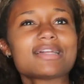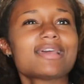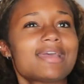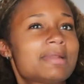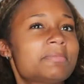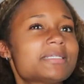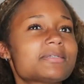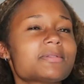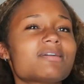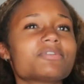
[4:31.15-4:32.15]
I like enemies
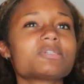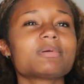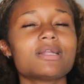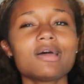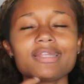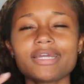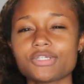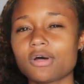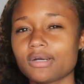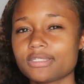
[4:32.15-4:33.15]
to lovers, but not in like a
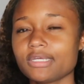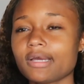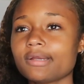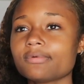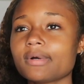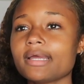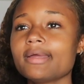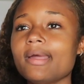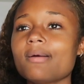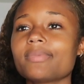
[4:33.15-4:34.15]
toxic kind of
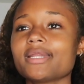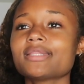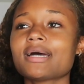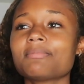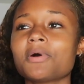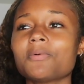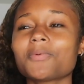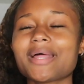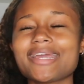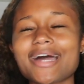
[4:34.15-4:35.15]
way, but in that
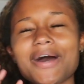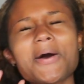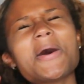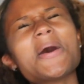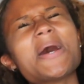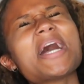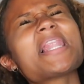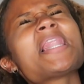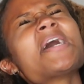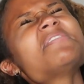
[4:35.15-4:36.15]
moment, like, I
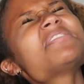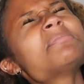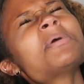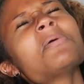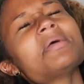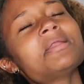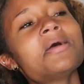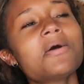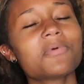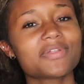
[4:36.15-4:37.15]
love the moment
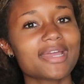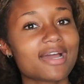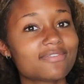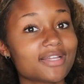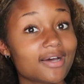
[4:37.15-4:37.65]
where they have